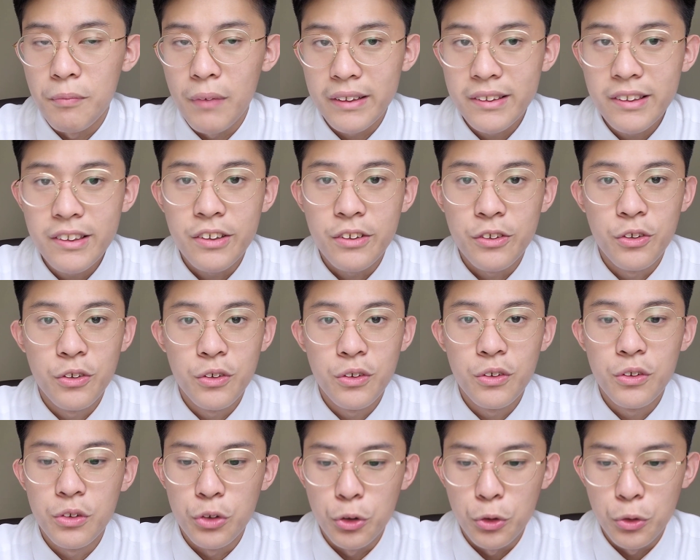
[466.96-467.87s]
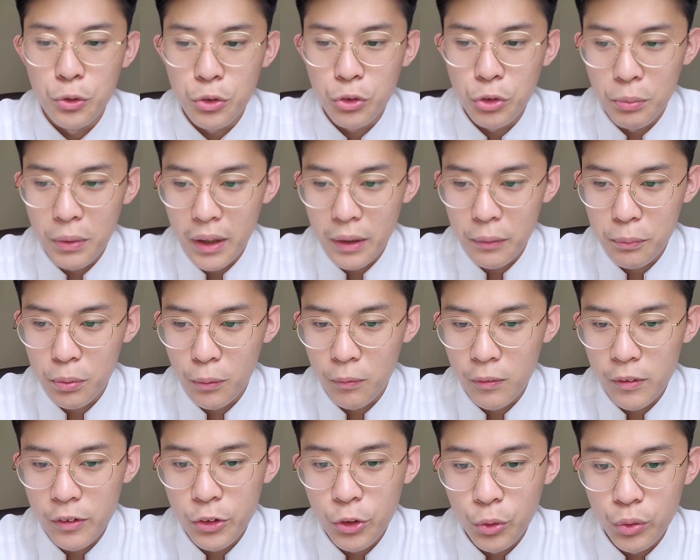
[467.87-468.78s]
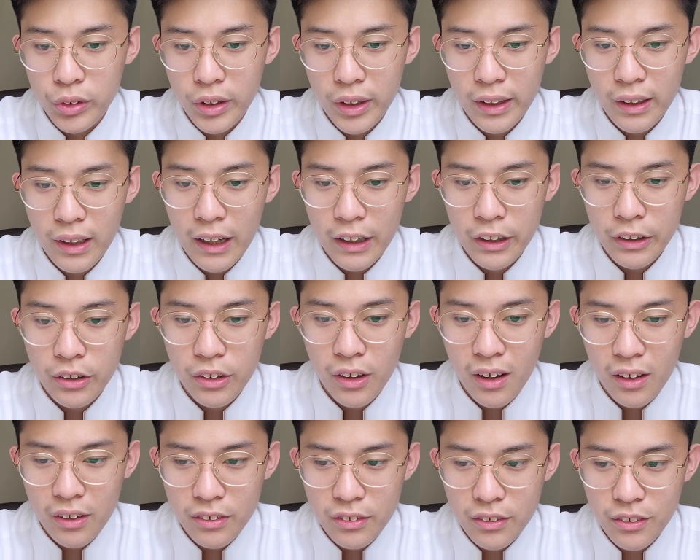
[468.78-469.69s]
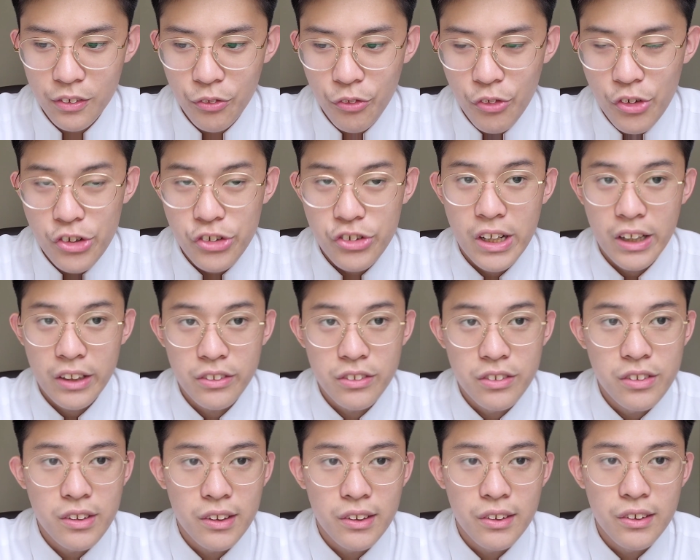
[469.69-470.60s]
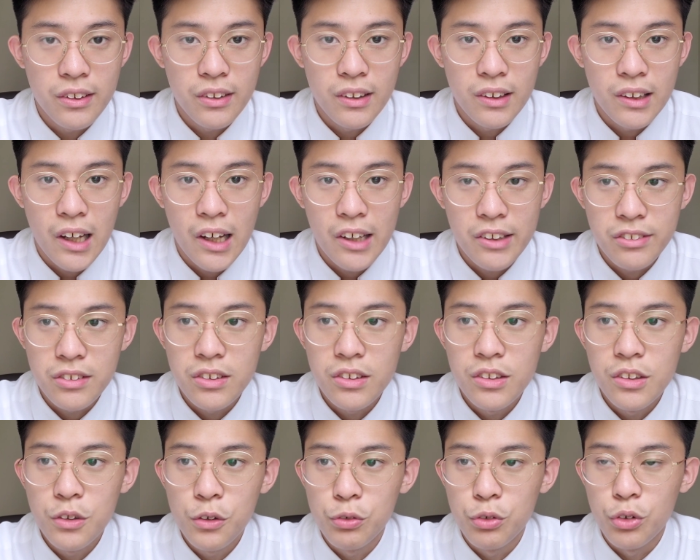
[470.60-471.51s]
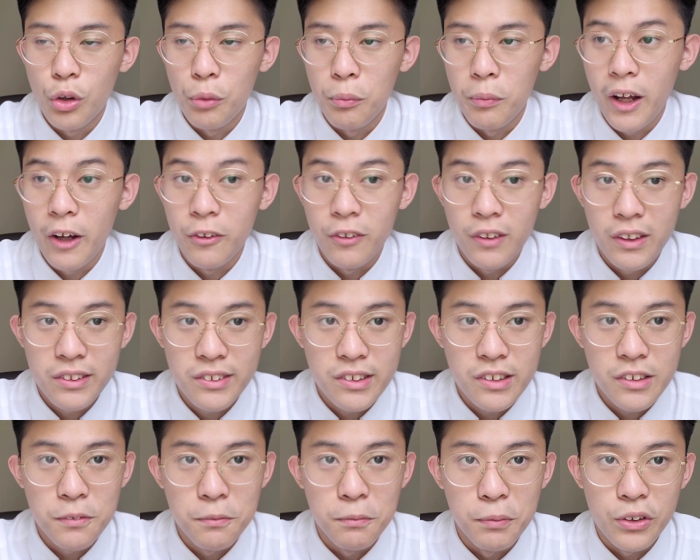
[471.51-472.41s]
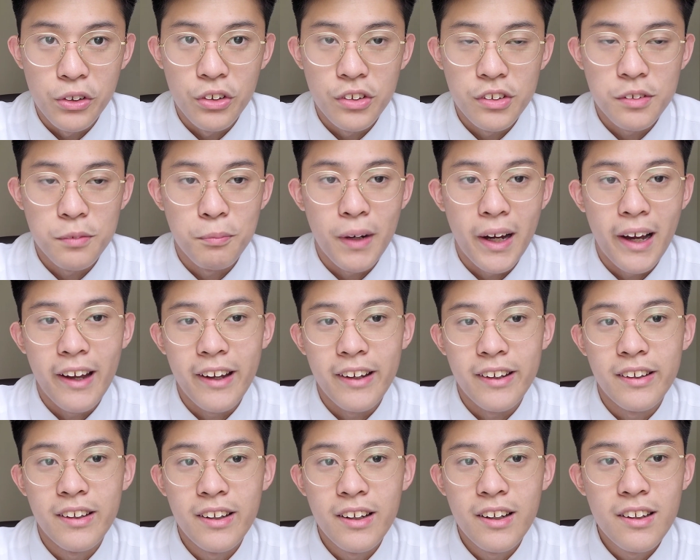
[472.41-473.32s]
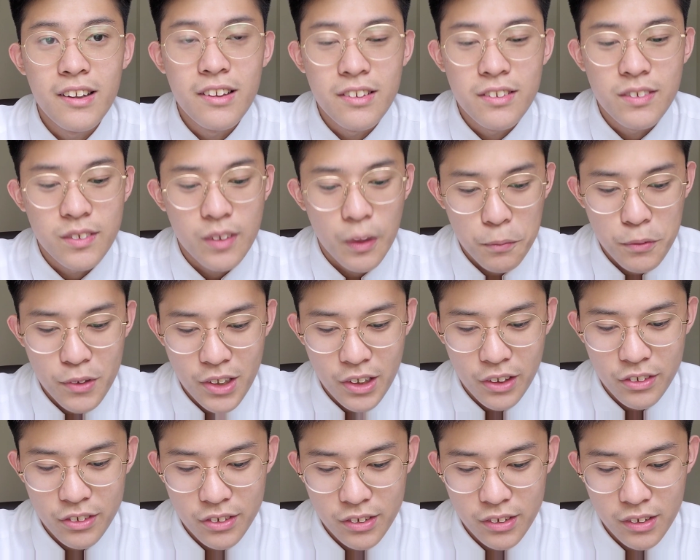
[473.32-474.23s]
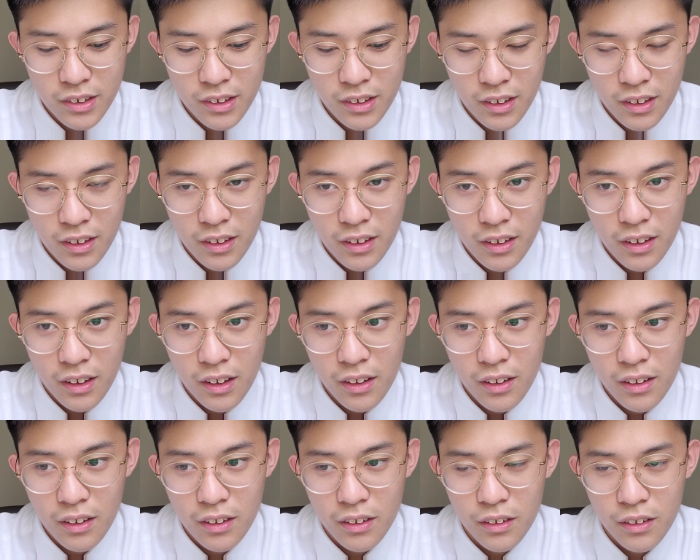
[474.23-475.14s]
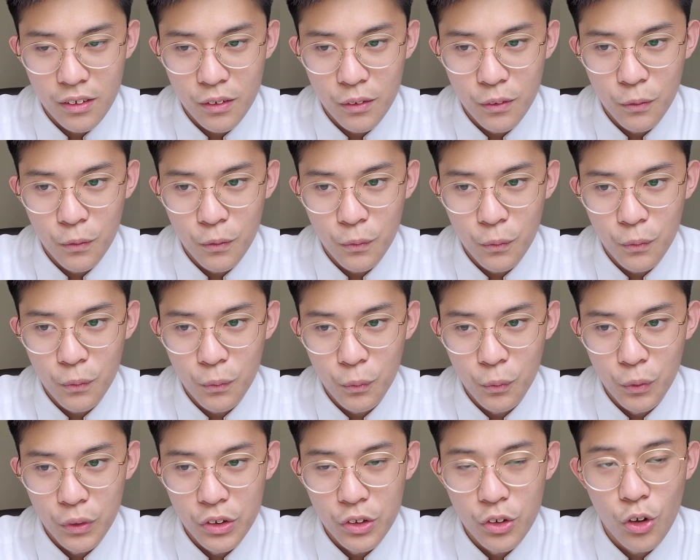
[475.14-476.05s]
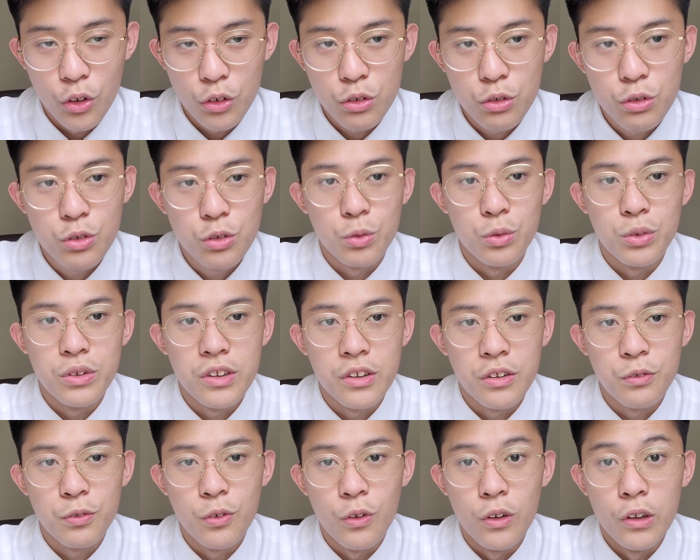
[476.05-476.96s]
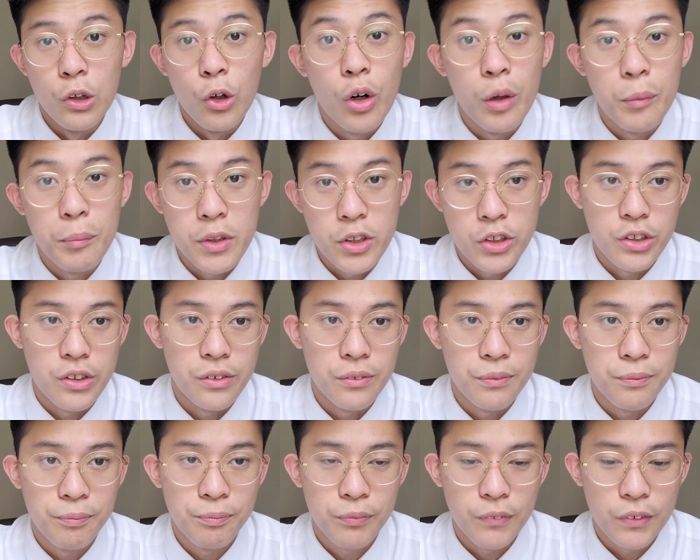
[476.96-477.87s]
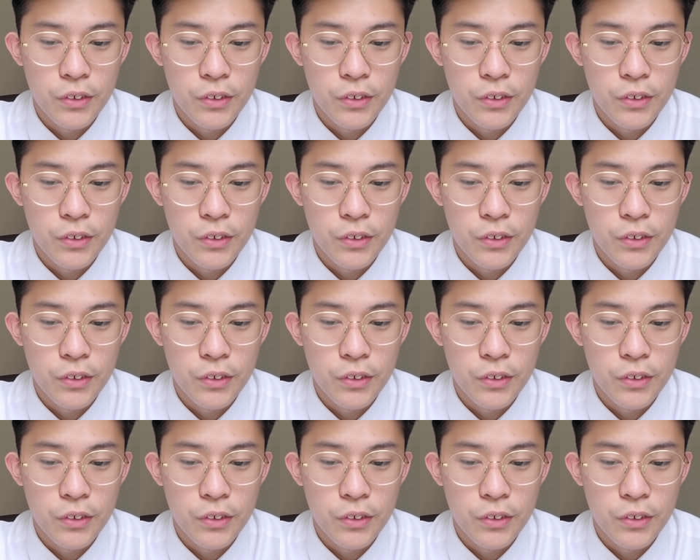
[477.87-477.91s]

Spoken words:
I think you might probably know that I got rejected last year from LSE because my subjects uh were not suited for law admission.